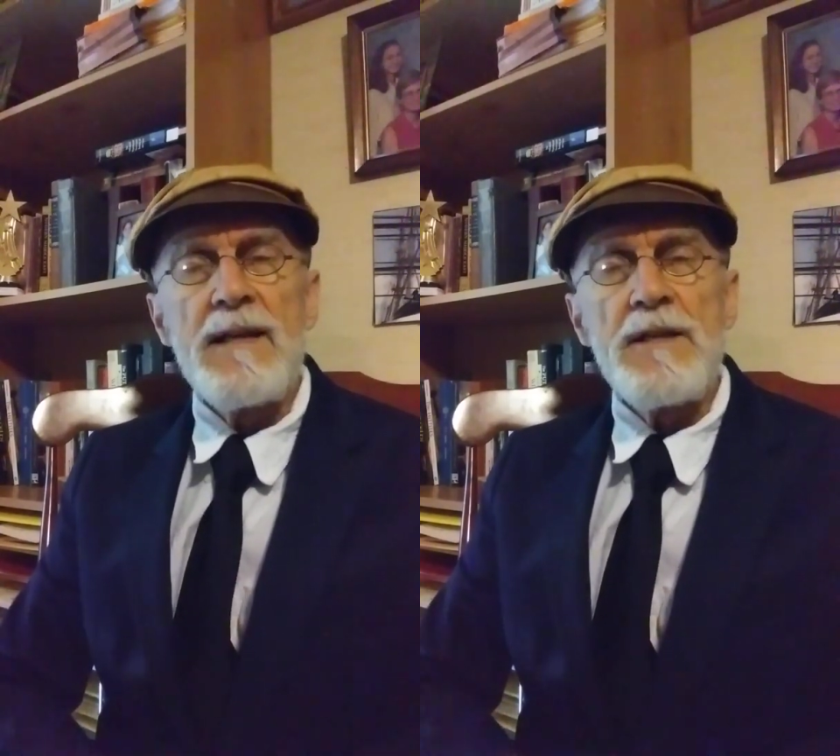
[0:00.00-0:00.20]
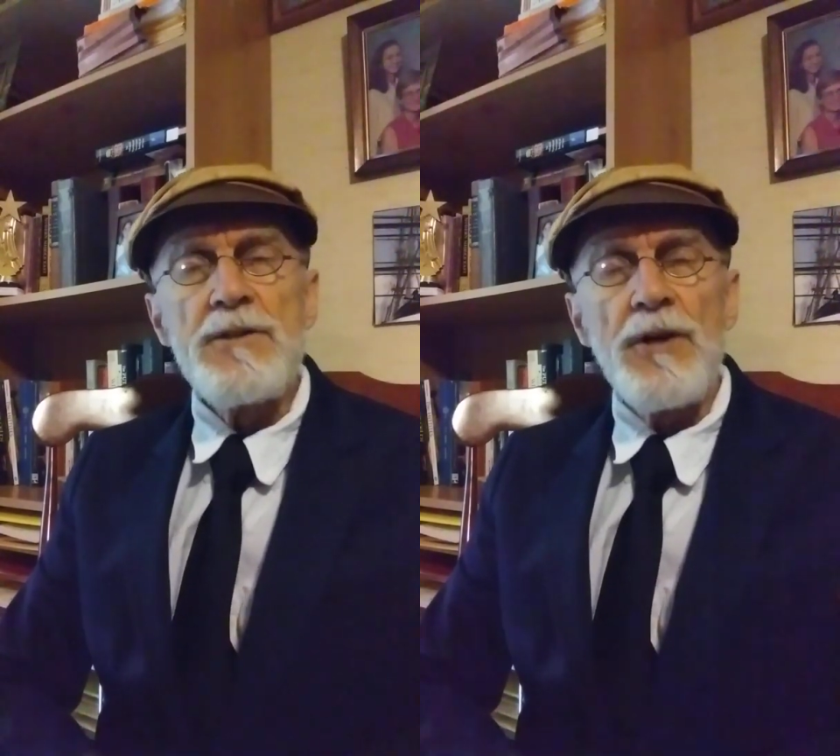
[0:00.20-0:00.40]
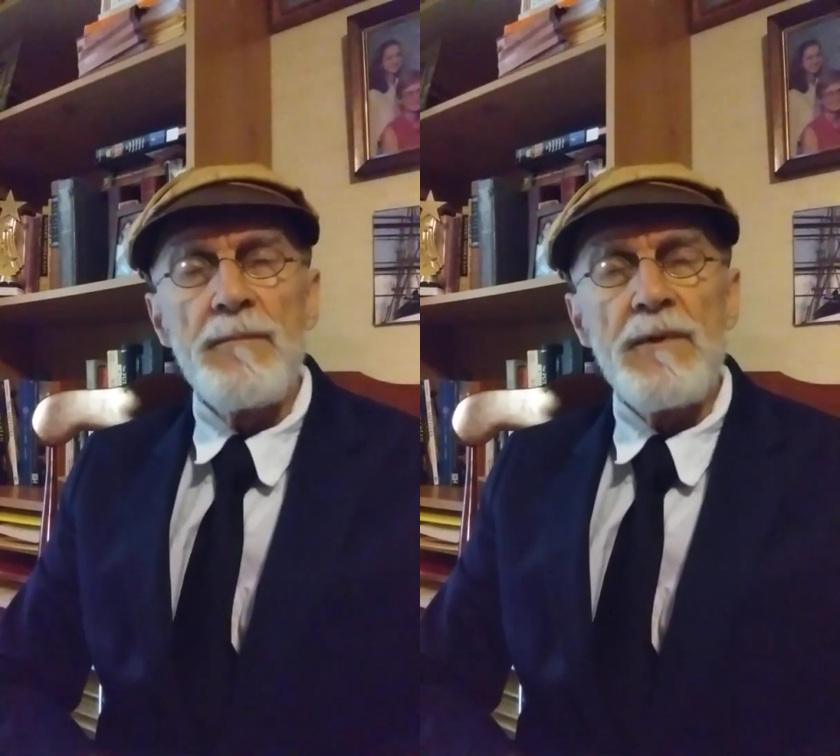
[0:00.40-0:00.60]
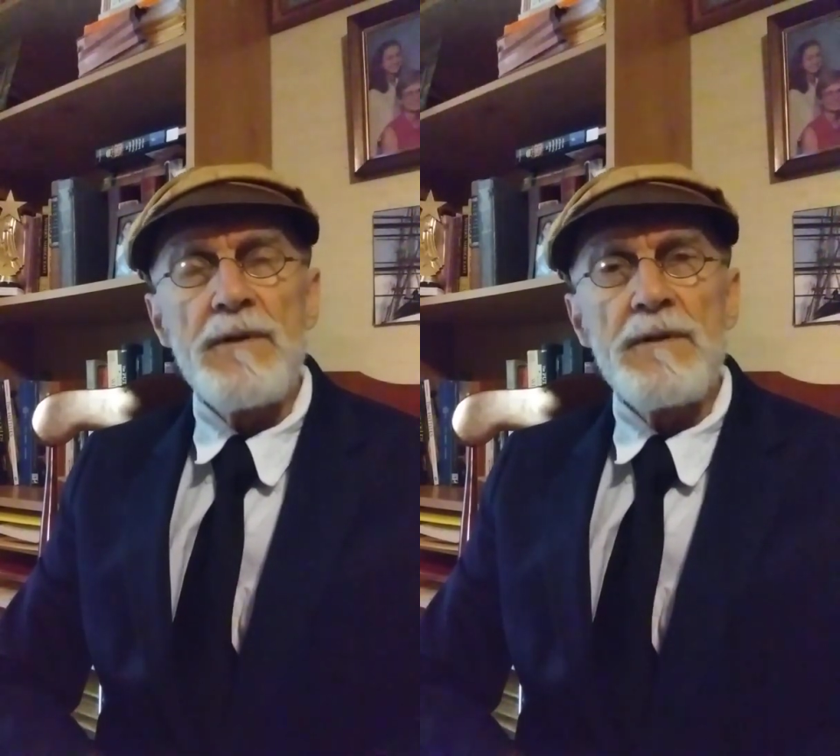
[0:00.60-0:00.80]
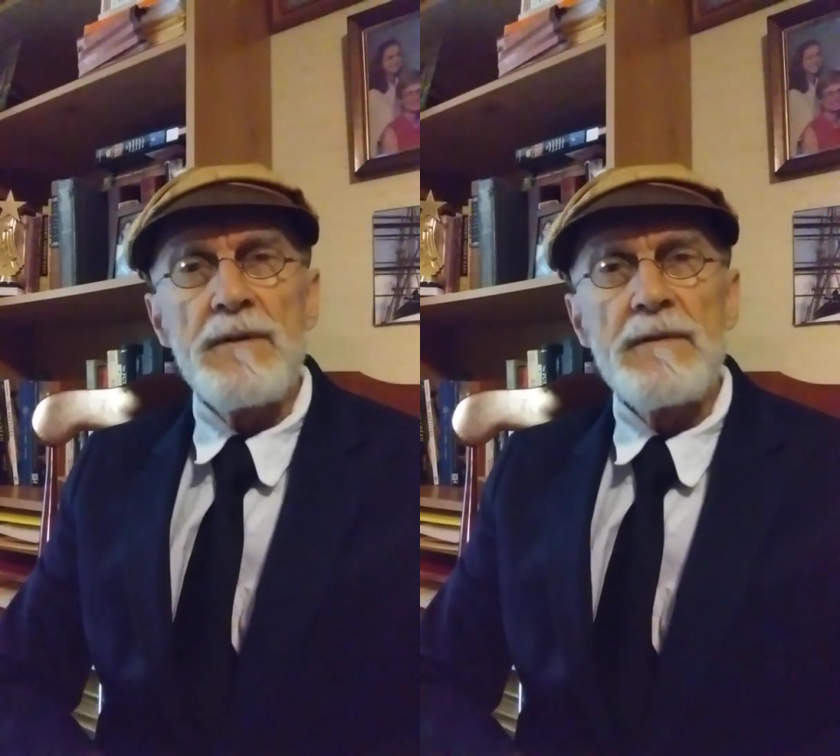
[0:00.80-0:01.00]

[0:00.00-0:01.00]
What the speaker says: determined